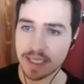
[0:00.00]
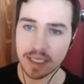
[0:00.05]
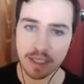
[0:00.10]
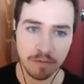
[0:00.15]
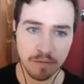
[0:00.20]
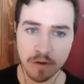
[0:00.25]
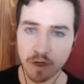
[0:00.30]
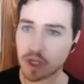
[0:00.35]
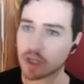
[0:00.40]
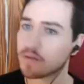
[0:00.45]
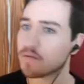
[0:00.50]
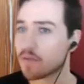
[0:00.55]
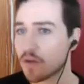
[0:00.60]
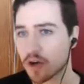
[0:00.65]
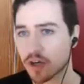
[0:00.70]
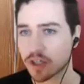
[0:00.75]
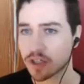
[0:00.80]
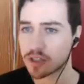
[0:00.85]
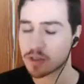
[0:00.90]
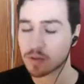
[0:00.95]
for
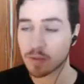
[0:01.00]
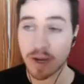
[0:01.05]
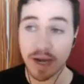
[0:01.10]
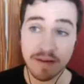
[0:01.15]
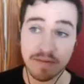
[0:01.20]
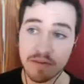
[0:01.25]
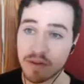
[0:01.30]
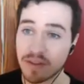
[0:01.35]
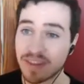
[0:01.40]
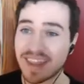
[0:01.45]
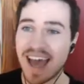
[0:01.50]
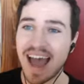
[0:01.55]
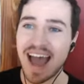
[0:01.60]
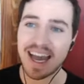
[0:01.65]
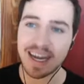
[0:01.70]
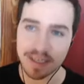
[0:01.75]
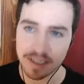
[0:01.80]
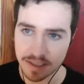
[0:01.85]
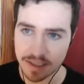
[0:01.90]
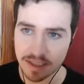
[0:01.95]
conversions, whatever
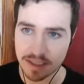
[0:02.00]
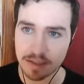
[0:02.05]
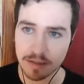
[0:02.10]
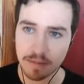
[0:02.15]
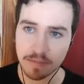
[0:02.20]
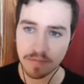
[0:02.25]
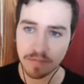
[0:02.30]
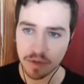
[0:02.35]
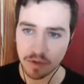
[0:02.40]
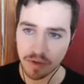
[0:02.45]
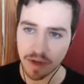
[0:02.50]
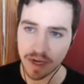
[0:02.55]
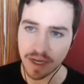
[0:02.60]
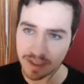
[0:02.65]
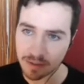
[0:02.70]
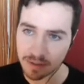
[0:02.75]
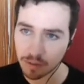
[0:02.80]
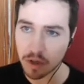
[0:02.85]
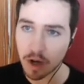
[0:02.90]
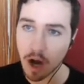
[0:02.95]
that is,
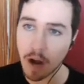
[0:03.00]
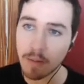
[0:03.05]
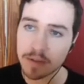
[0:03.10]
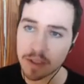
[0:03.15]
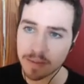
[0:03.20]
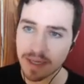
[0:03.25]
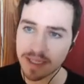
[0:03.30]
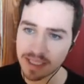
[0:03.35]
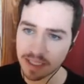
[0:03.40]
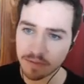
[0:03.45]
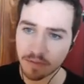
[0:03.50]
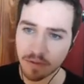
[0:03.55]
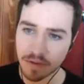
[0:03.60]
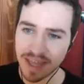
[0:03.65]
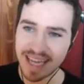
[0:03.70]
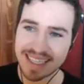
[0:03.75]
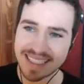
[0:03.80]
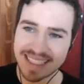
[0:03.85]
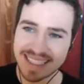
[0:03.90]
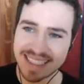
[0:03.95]
right? We're optimizing for
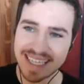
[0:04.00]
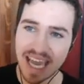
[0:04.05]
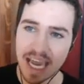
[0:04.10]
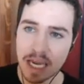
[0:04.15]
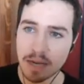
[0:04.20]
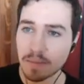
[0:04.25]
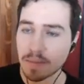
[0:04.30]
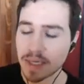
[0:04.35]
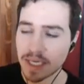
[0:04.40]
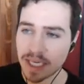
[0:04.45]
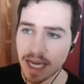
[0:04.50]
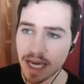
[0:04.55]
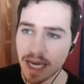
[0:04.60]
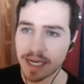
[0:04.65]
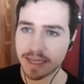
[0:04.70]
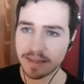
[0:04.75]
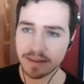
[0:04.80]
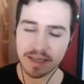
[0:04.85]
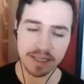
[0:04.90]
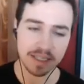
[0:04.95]
that
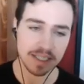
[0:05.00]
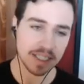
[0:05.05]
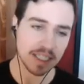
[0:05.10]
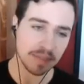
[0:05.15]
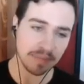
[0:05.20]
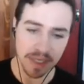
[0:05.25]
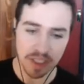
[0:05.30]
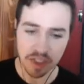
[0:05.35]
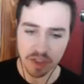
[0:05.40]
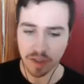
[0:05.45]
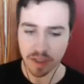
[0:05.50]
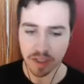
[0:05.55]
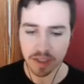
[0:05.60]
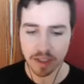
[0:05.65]
KPI and that key metric.